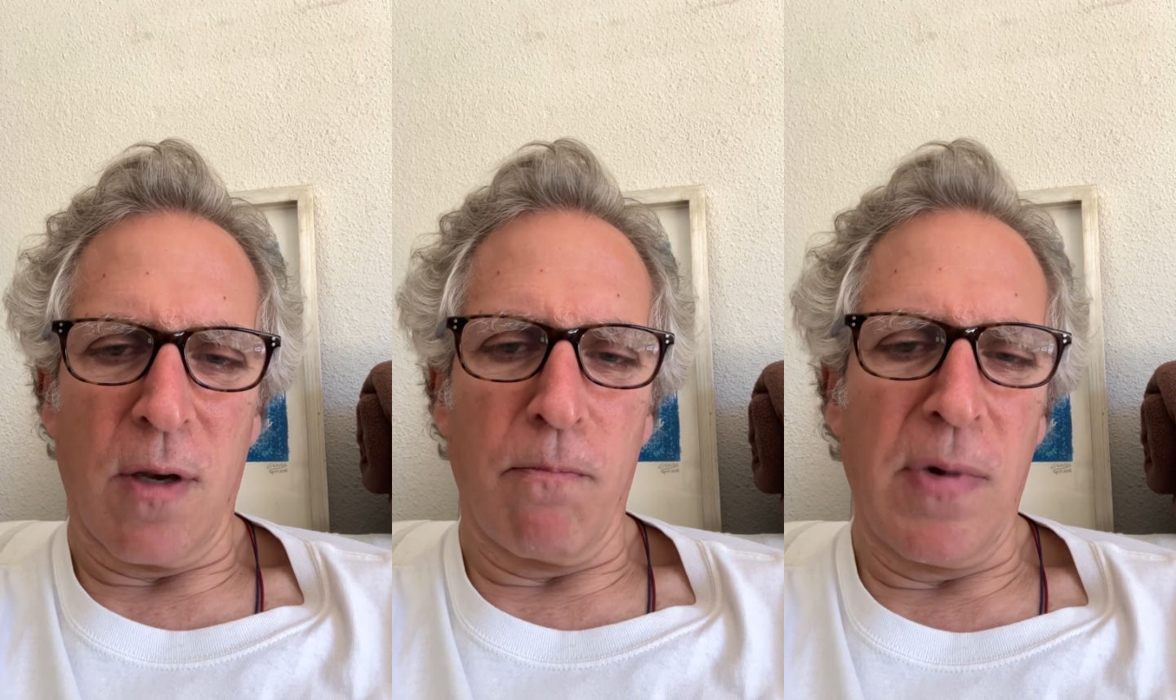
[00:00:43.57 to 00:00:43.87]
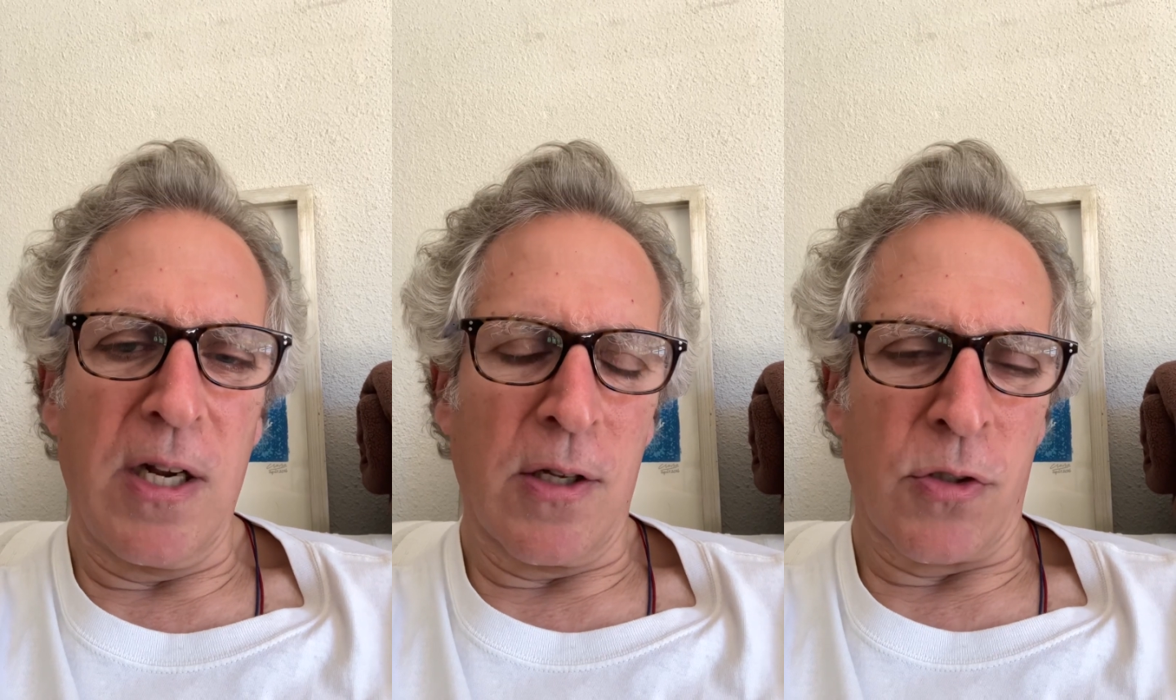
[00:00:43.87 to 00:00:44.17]

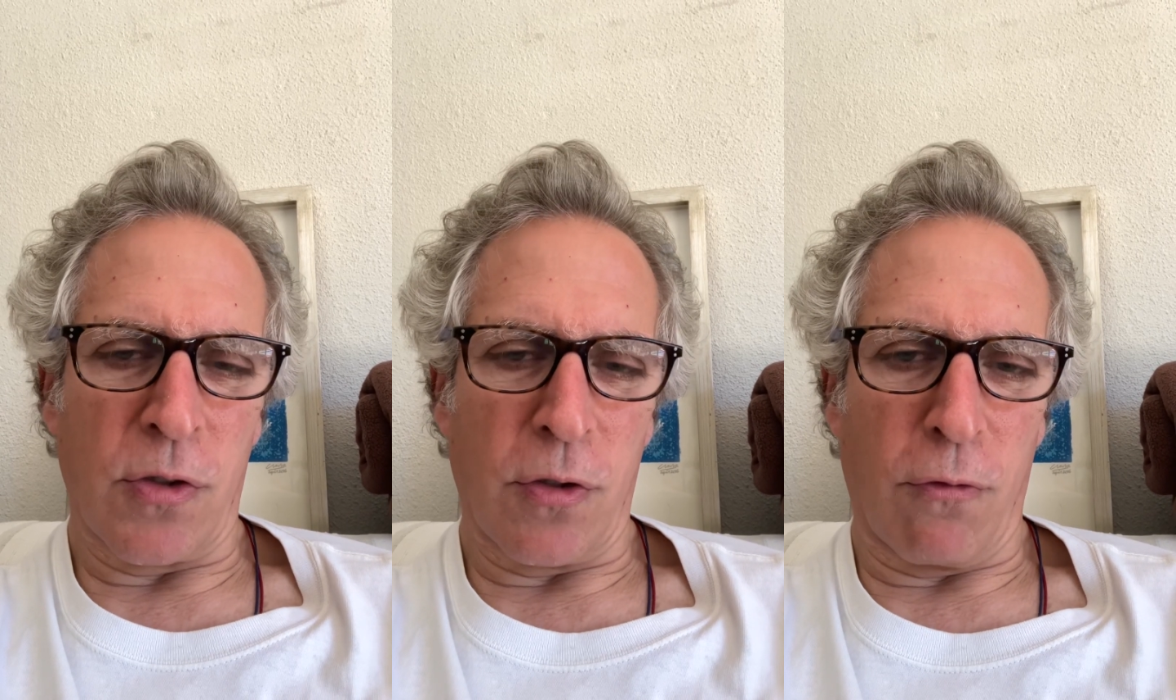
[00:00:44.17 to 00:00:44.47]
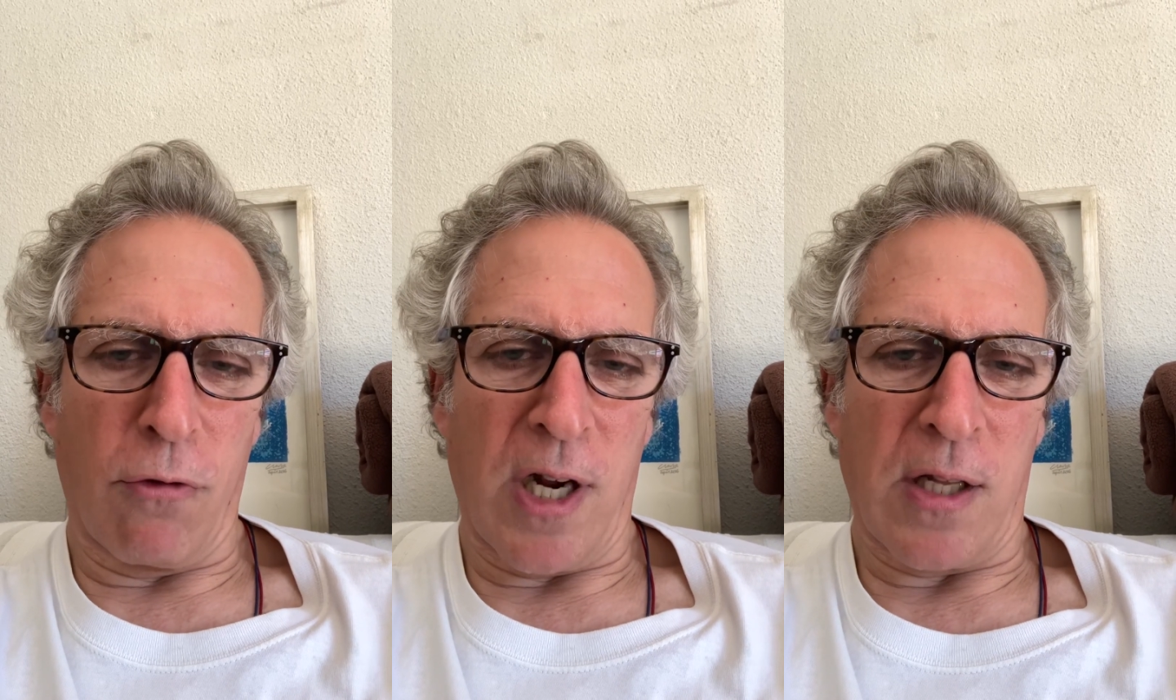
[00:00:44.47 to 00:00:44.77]
millions of
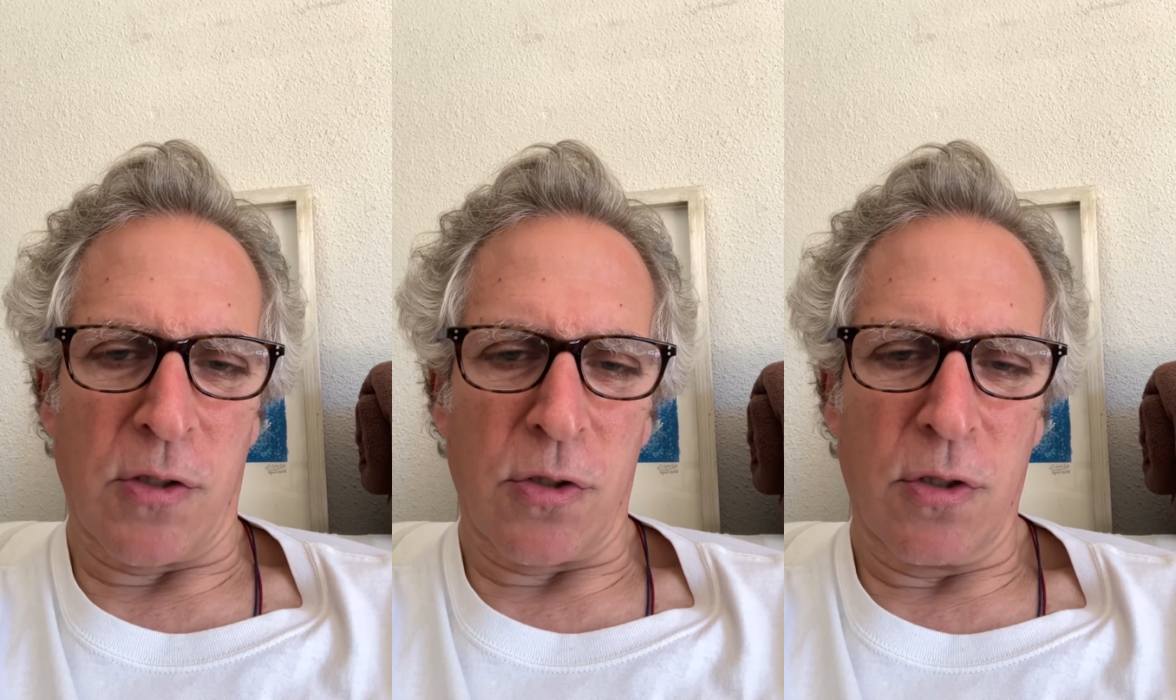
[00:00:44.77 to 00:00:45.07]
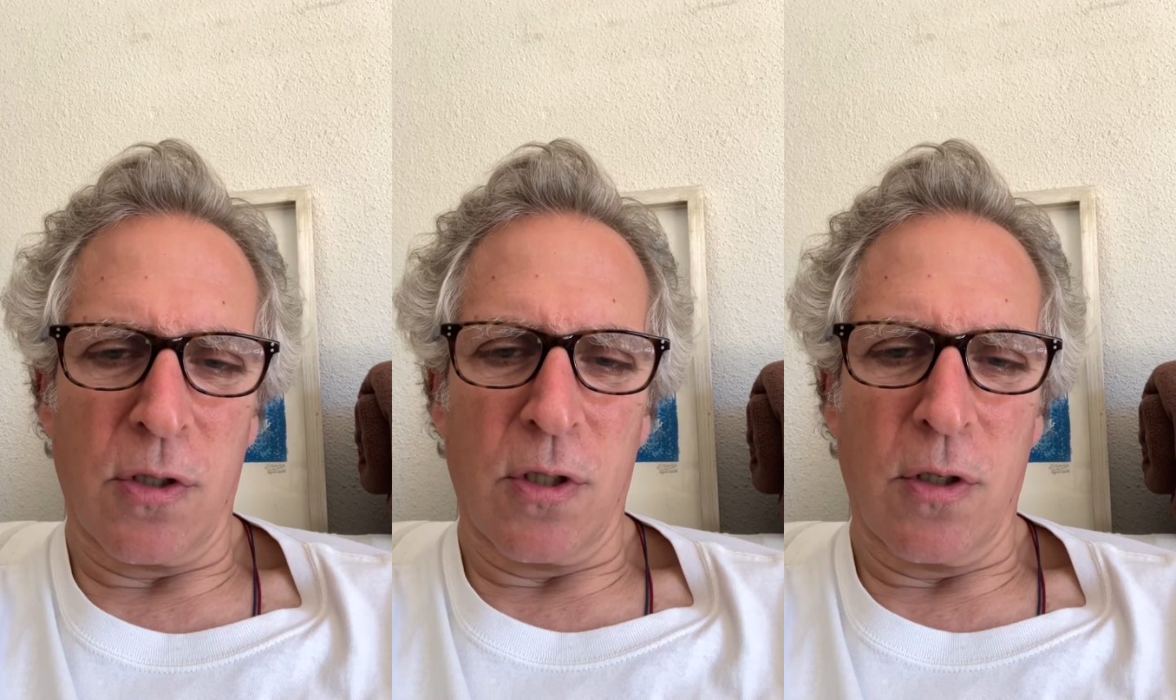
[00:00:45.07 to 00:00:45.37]
rands
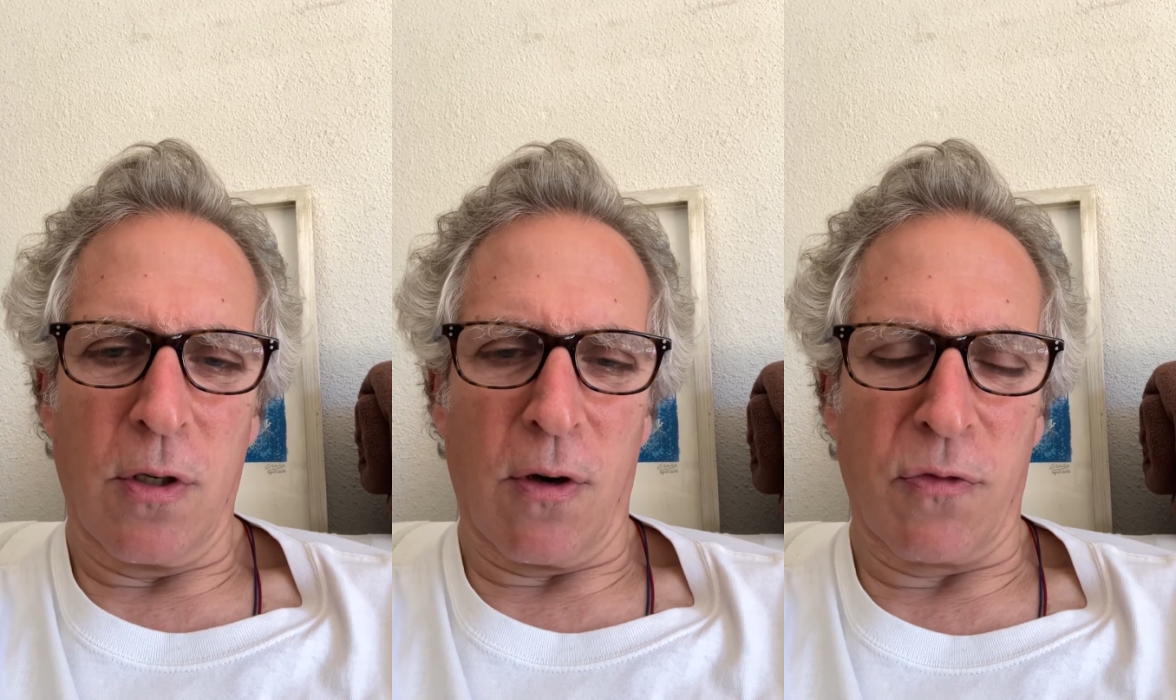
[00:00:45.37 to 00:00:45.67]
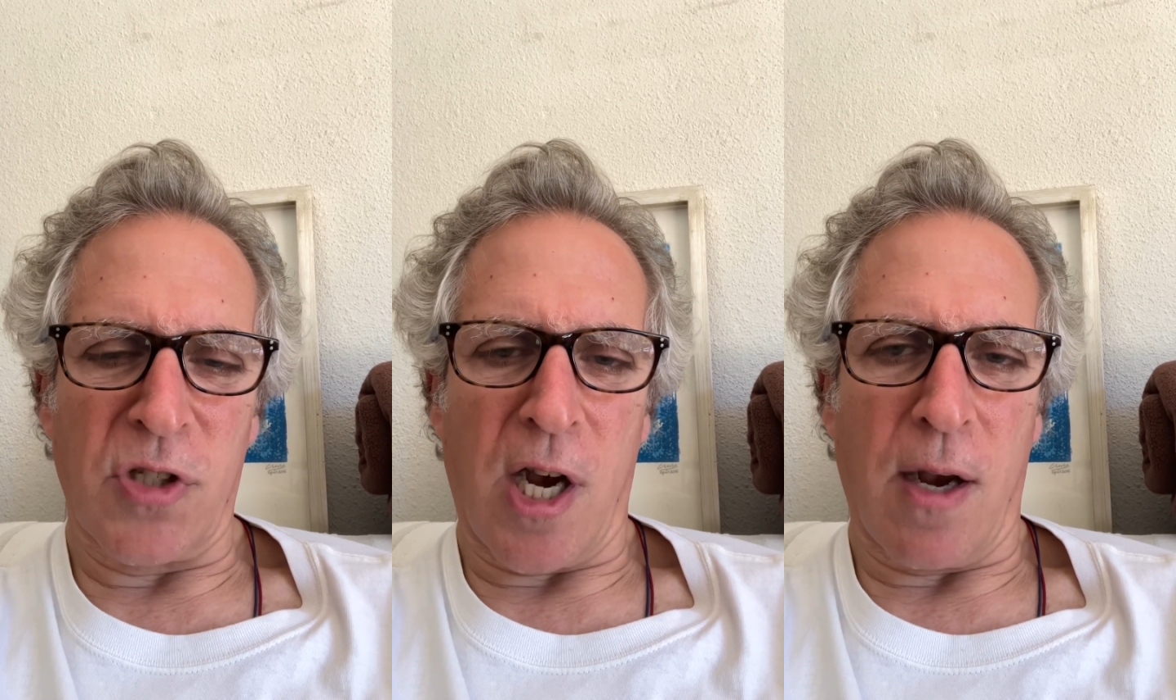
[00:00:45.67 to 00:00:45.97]
of
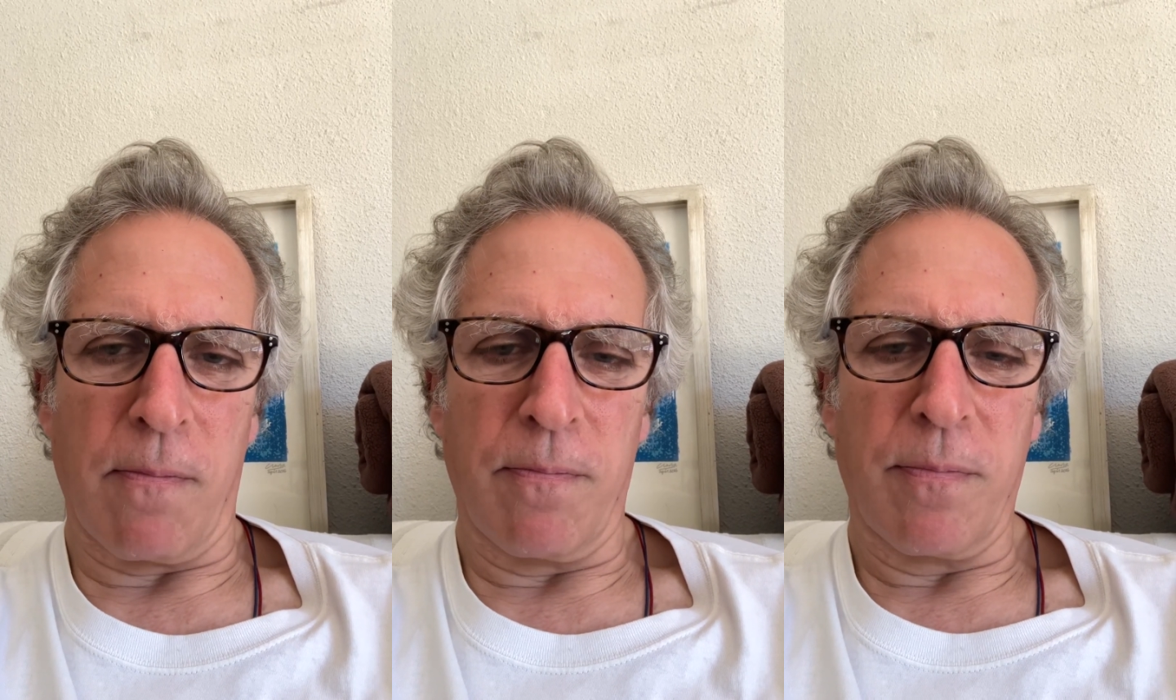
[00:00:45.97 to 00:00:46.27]
time,